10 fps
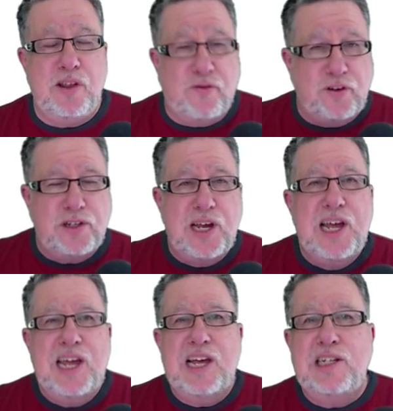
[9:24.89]
The first
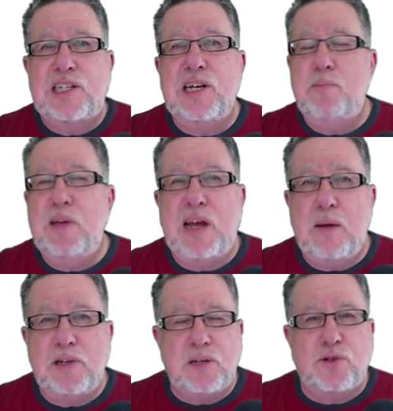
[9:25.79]
is
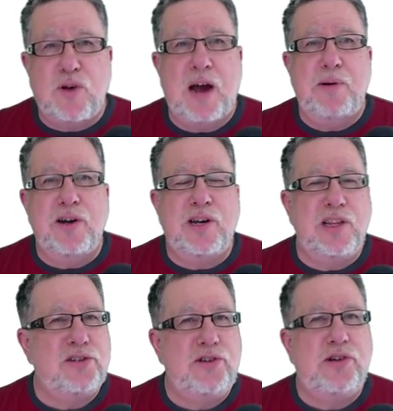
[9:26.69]
become a subscriber to
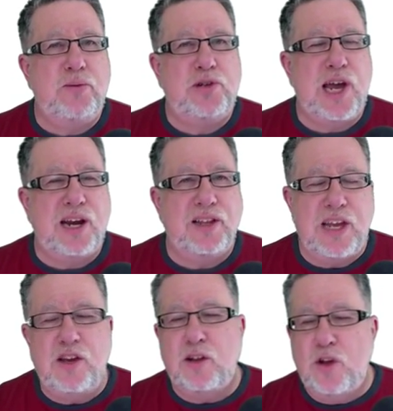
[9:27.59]
this YouTube channel.
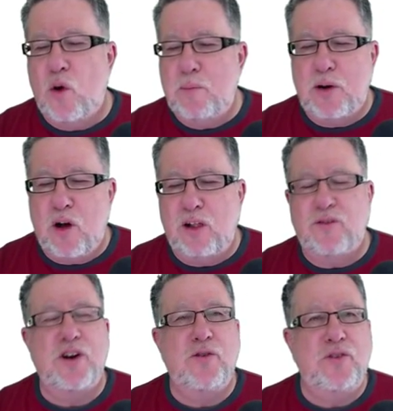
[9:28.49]
Then you'll know about all
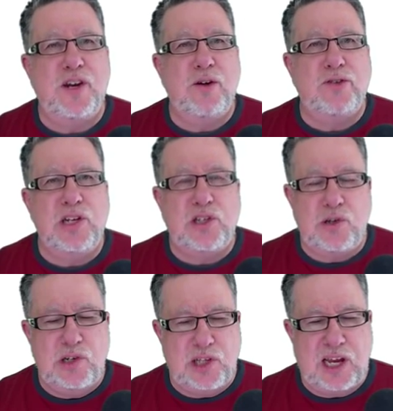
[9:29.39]
of our new videos as
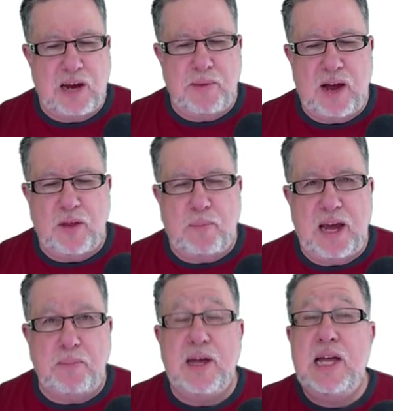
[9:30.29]
soon as they come down the
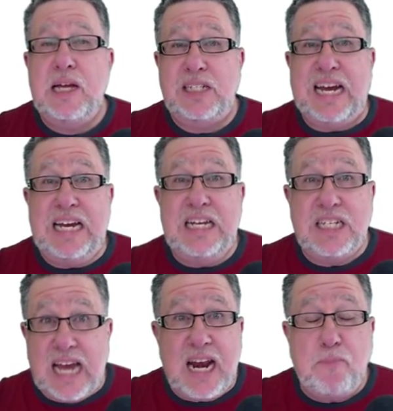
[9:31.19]
pipe. Second is
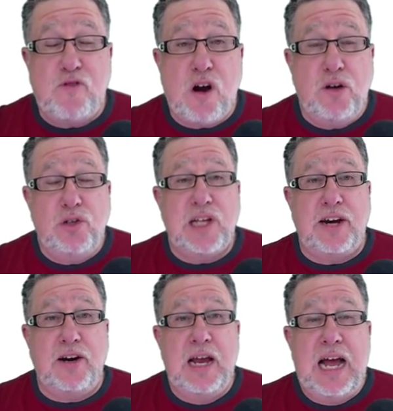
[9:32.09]
sign up for our
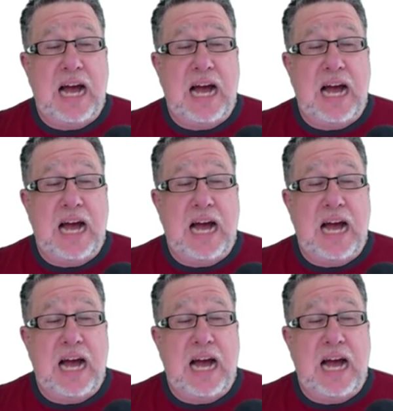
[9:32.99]
newsletter.